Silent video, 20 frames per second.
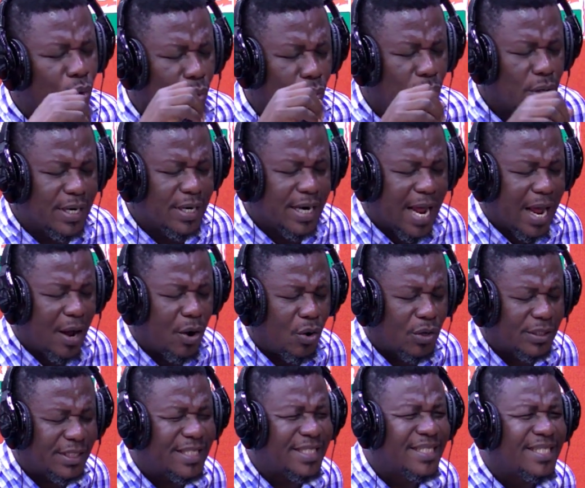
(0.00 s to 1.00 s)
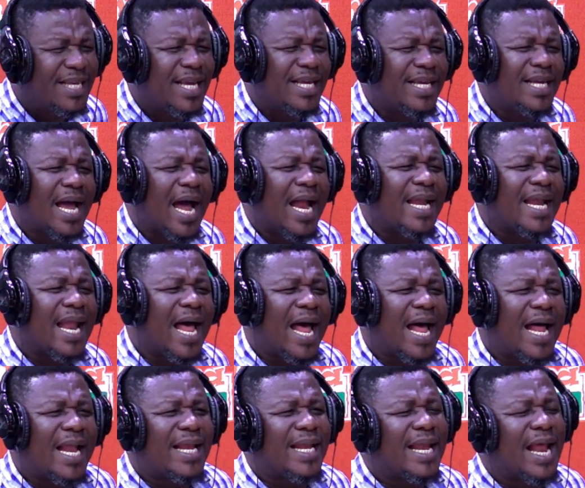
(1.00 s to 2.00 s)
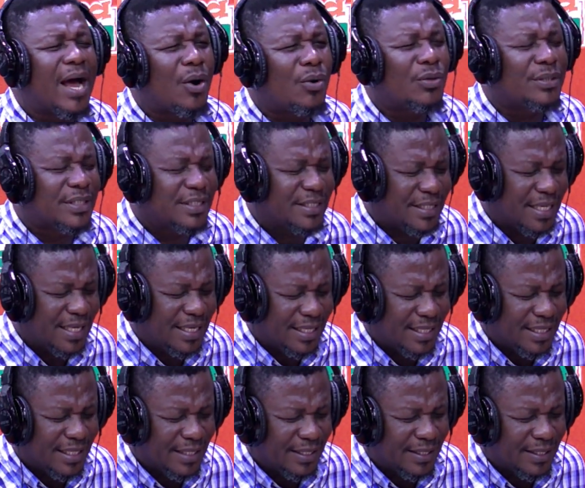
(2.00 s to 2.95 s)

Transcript: na otisei ana na otisei